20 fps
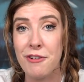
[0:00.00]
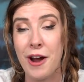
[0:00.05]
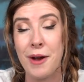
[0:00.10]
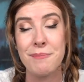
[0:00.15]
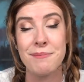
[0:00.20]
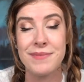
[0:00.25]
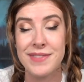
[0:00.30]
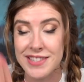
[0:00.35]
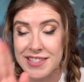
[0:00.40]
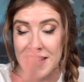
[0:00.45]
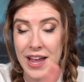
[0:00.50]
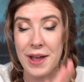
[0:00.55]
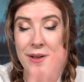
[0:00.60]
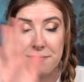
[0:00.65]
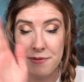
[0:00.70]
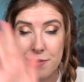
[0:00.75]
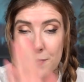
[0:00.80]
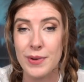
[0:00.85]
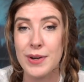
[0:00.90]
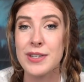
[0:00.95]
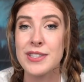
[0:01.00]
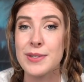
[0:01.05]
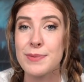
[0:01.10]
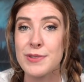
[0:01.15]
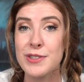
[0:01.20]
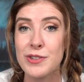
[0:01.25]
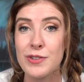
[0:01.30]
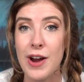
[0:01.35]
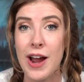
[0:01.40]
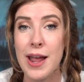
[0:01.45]
from. So if you want to
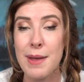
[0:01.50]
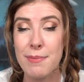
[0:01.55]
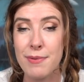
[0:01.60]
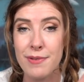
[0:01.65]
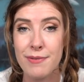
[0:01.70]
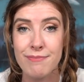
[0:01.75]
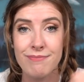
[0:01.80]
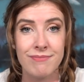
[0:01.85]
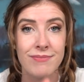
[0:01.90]
subscribe,